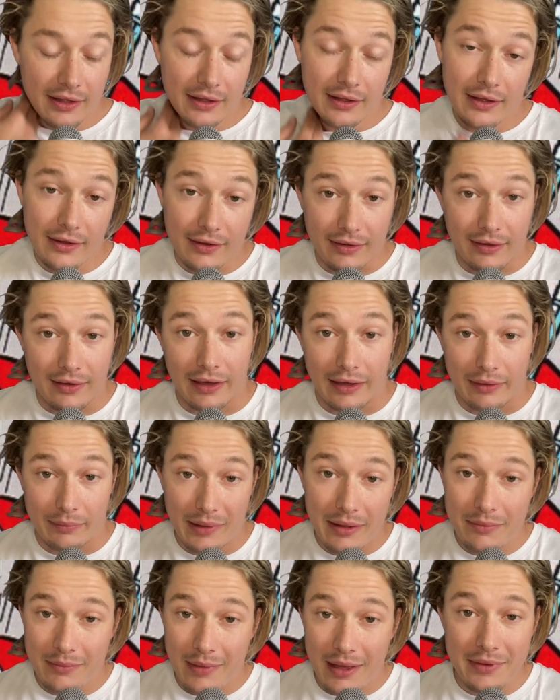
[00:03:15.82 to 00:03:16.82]
Okay,
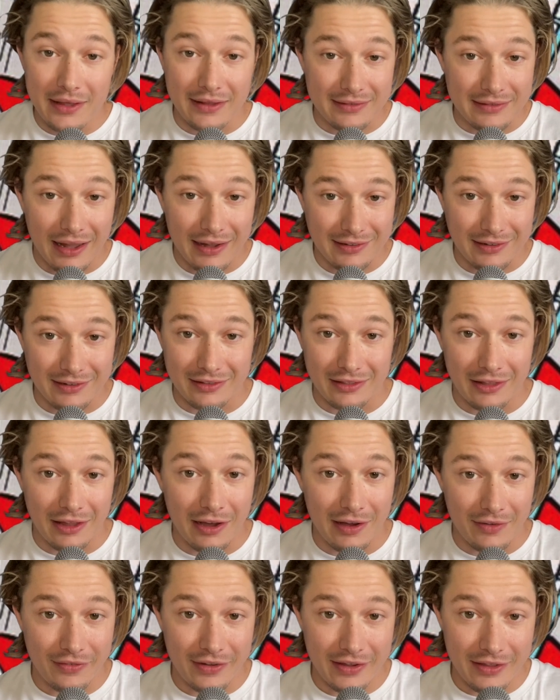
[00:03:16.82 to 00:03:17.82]
maybe it's not just
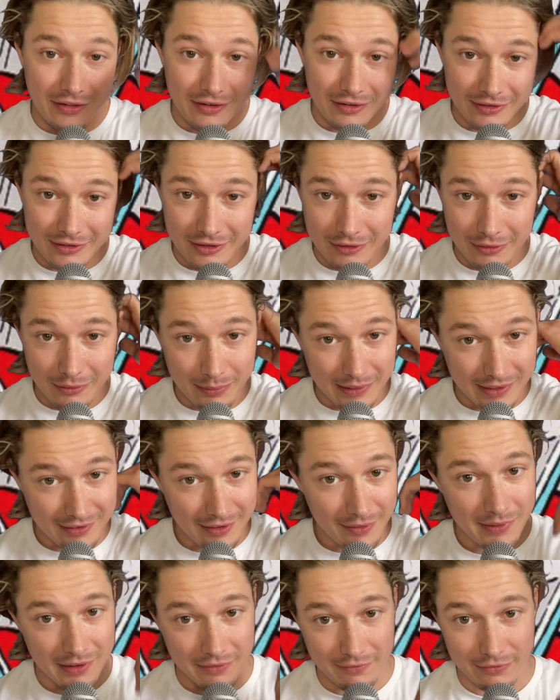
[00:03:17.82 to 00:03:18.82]
love either, too, because
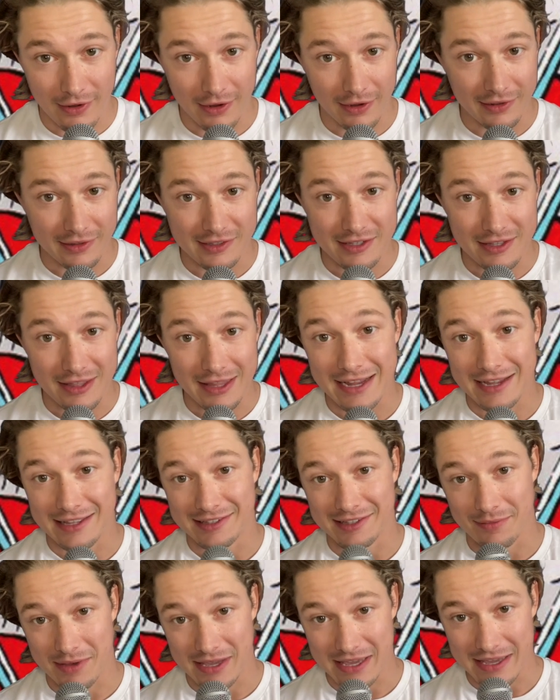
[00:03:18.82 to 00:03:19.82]
I've been fucking
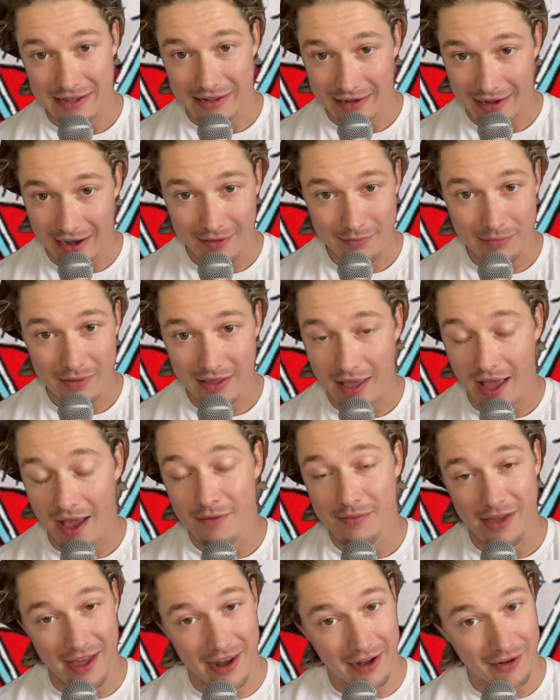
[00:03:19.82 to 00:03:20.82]
slinging some heat.
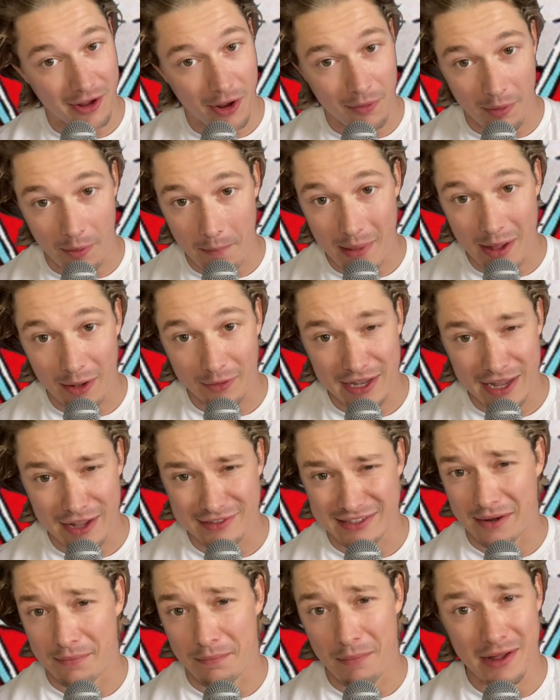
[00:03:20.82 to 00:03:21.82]
I've had a couple
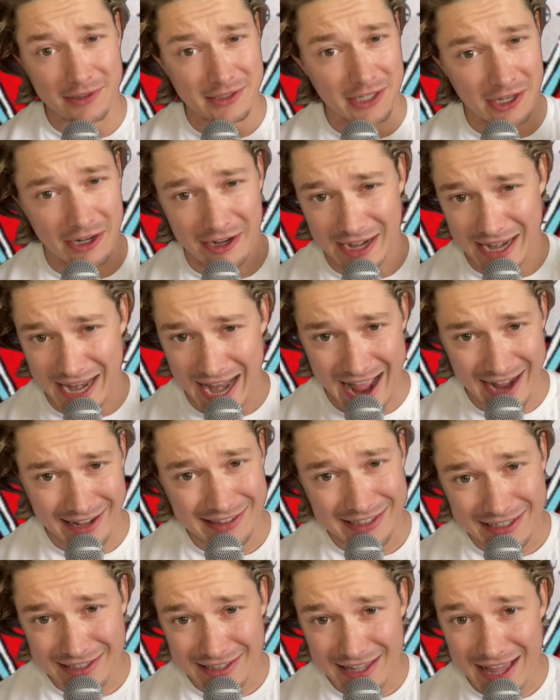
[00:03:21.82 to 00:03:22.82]
meltdowns. I had a meltdown in an
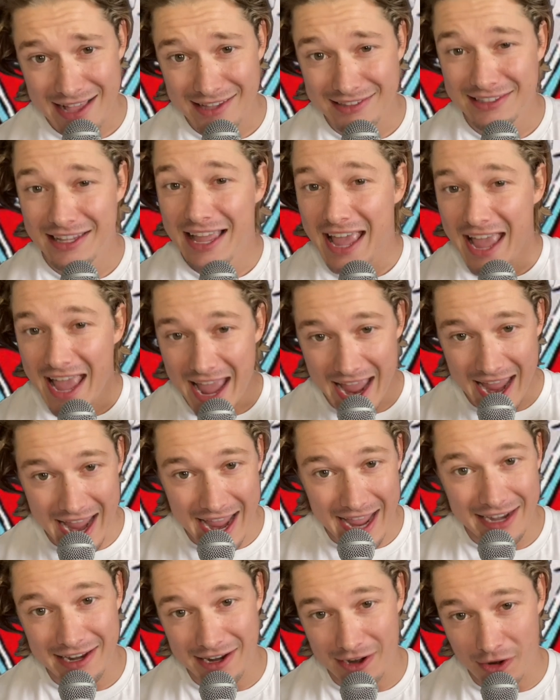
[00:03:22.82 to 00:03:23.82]
acting class
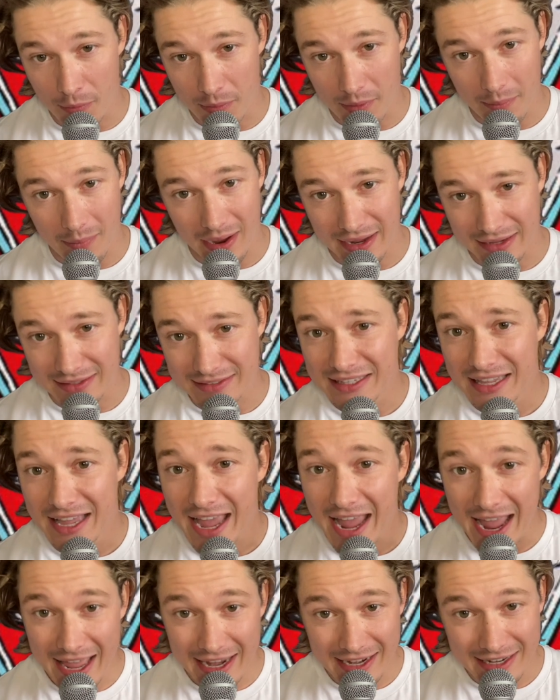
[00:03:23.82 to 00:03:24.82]
and at open mics
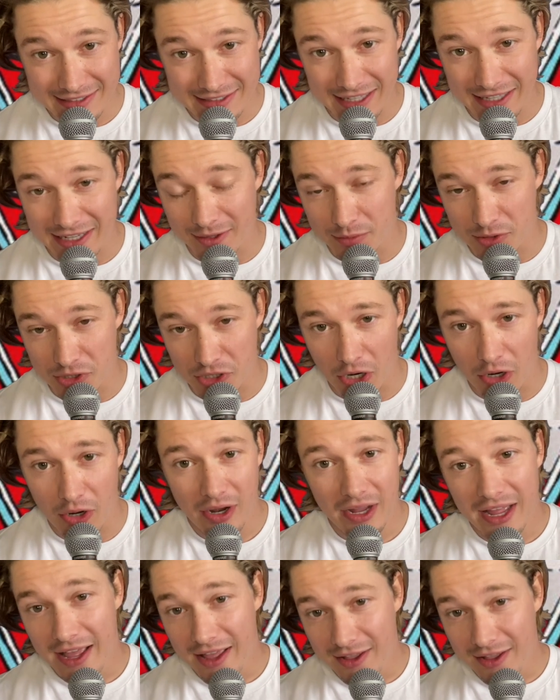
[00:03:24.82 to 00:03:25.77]
and a stand-up show.